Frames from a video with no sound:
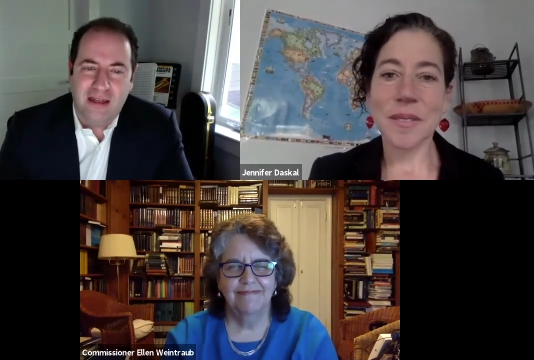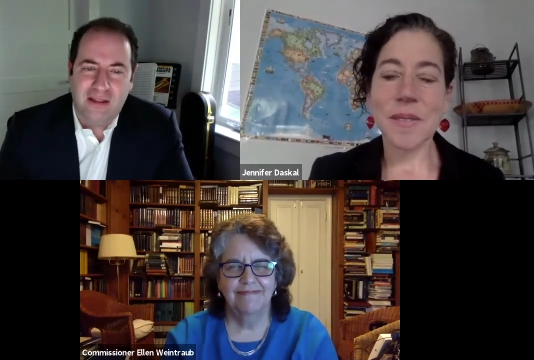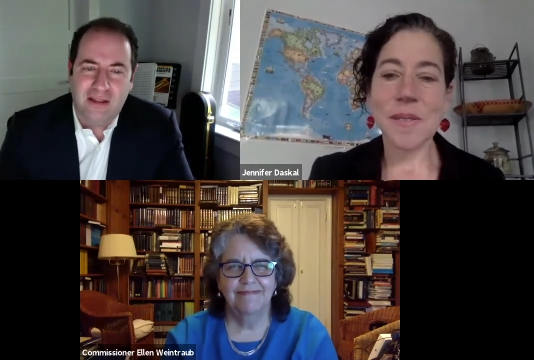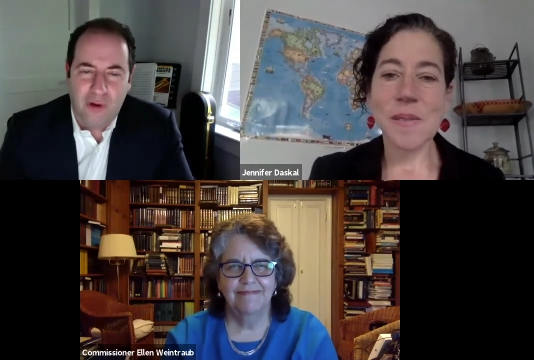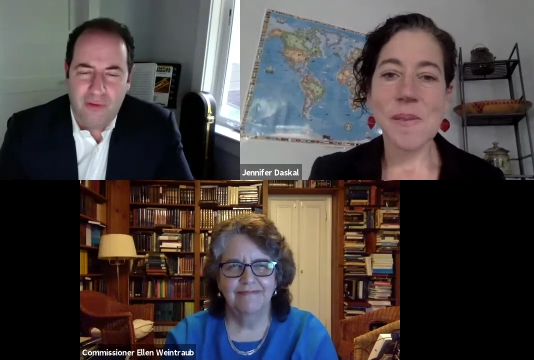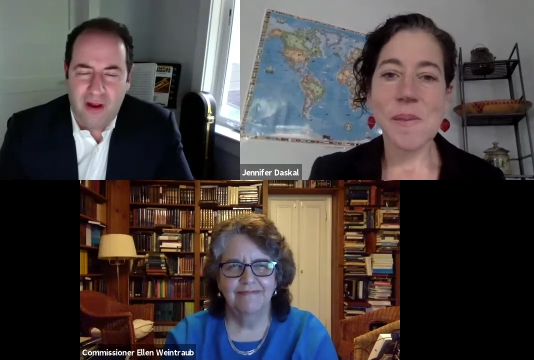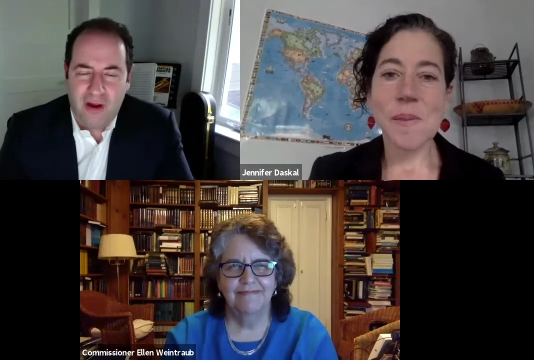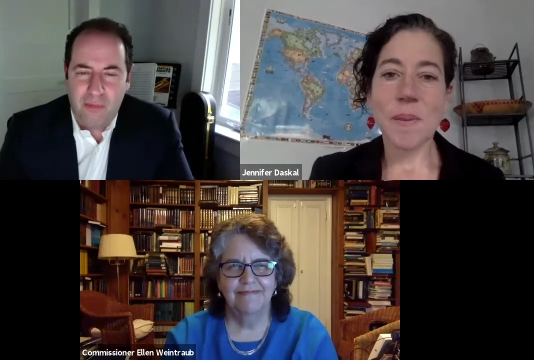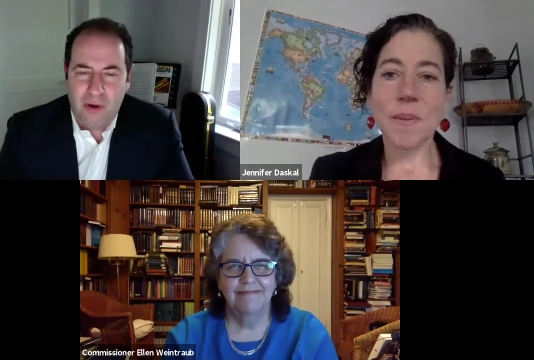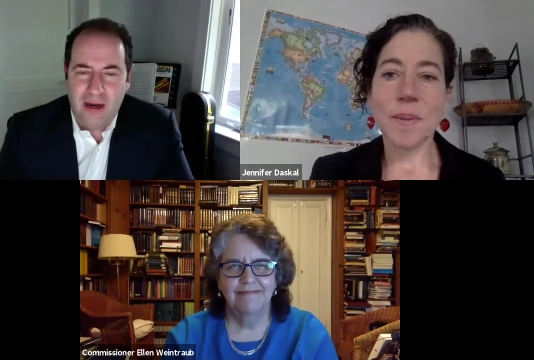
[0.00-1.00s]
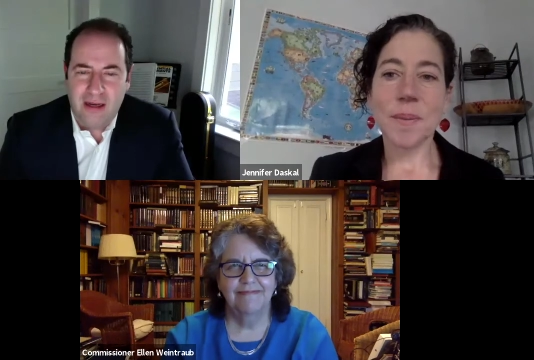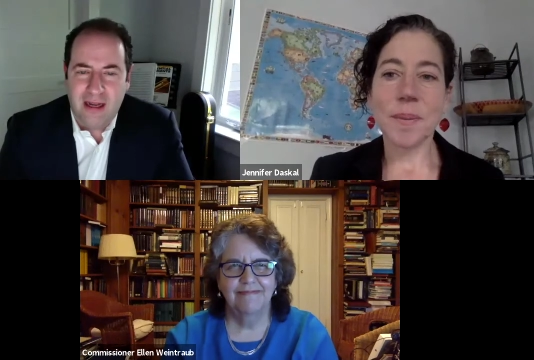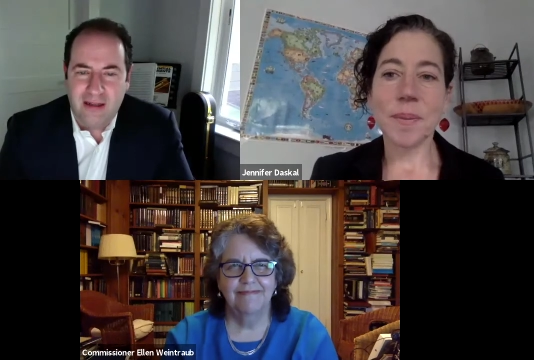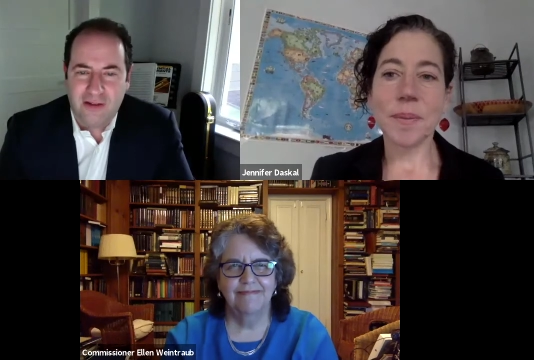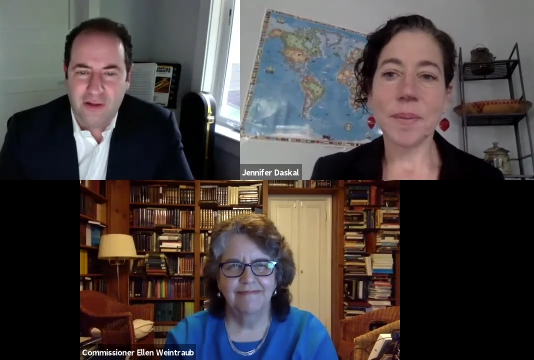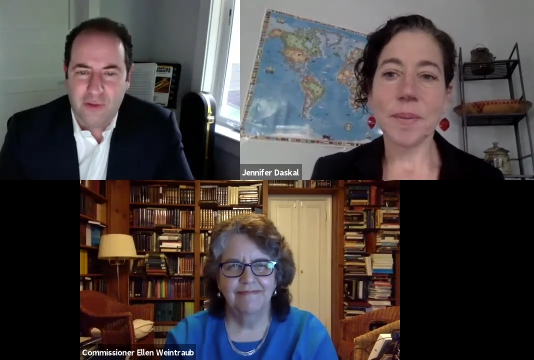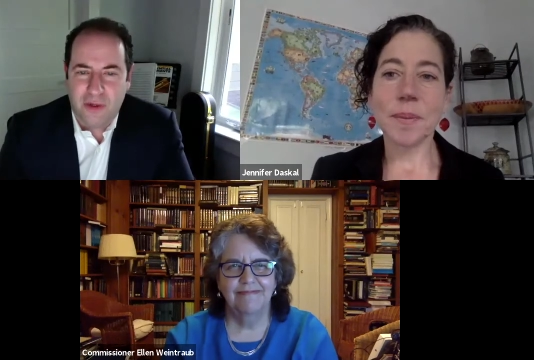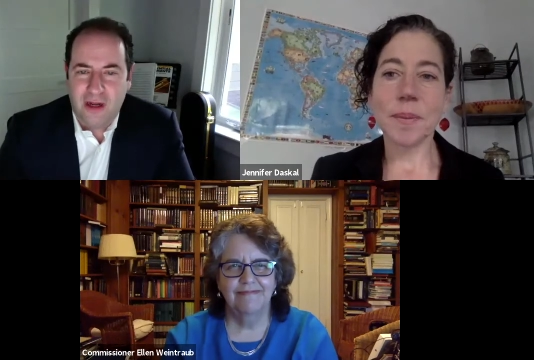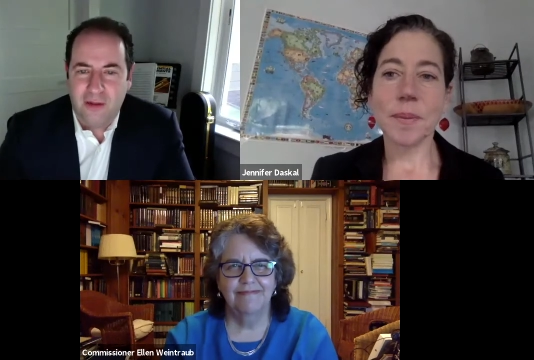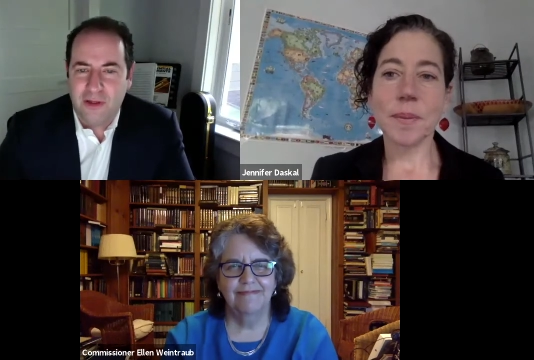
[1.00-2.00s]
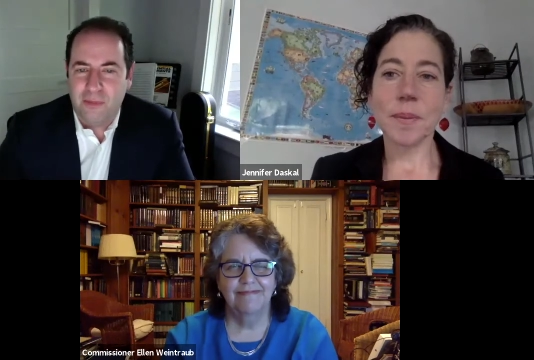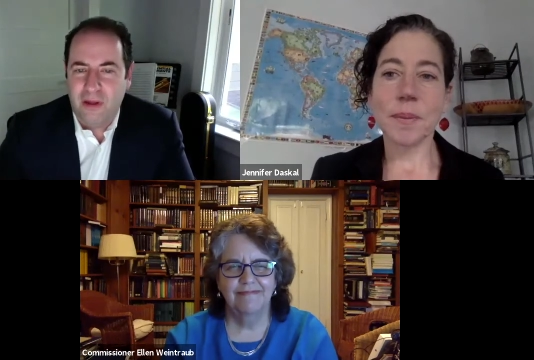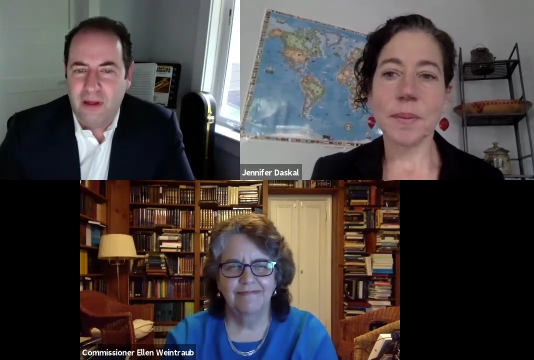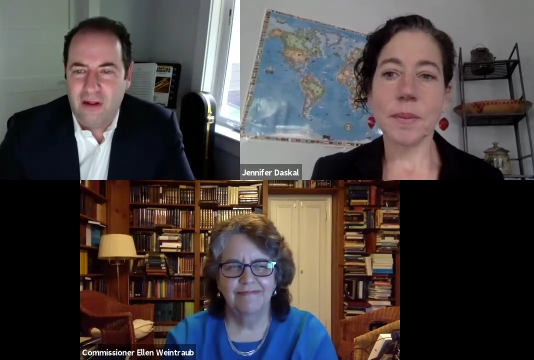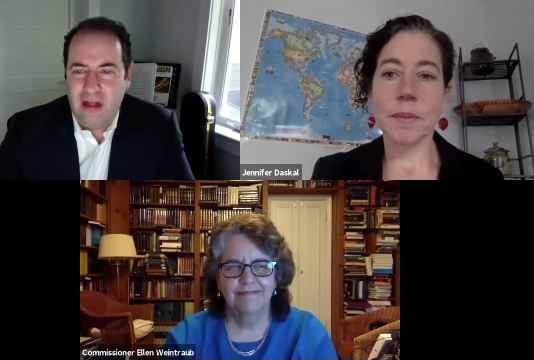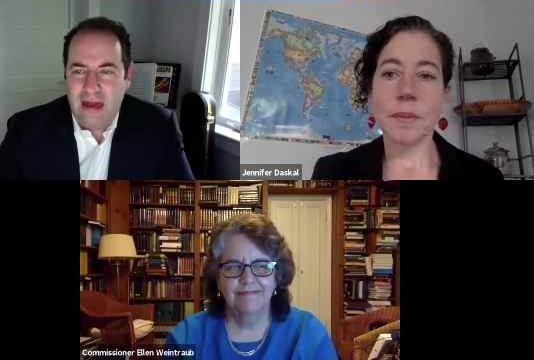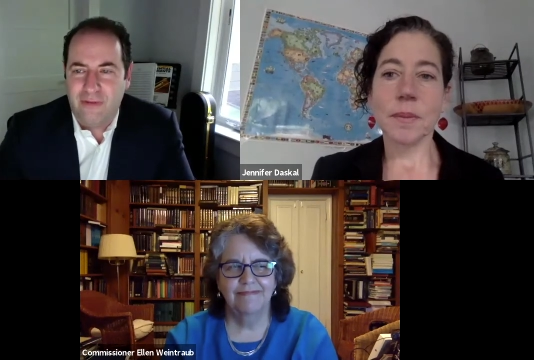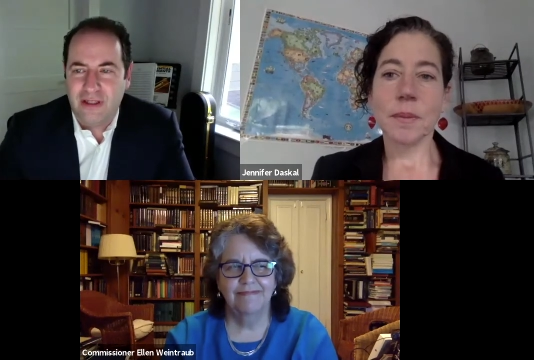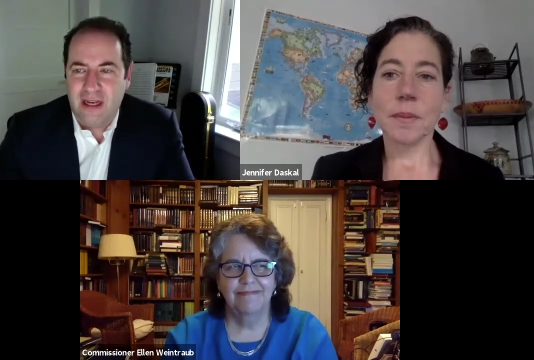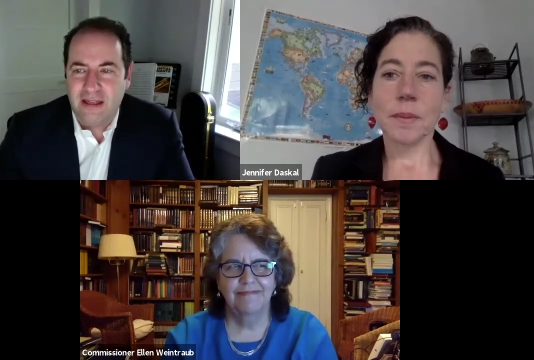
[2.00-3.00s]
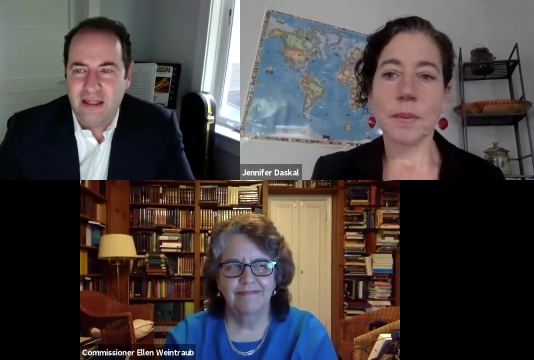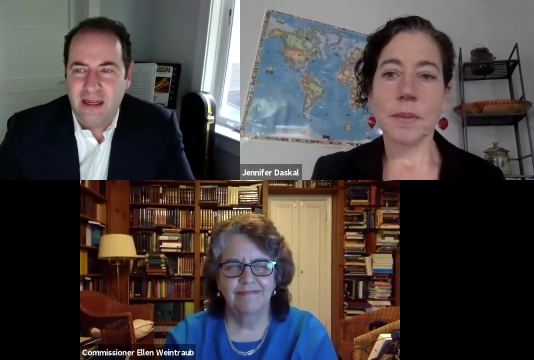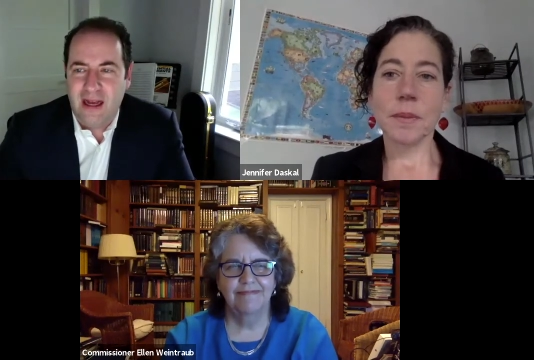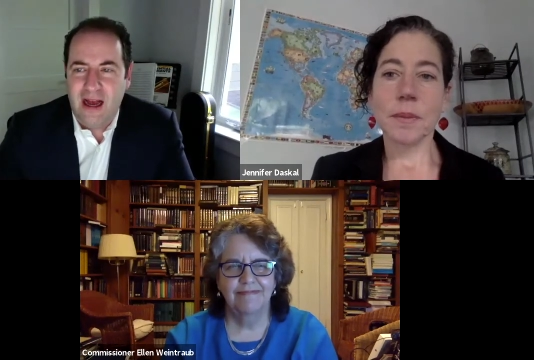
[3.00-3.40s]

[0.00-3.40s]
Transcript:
Speaker 1: to over-the-air broadcasters when it comes to political advertising.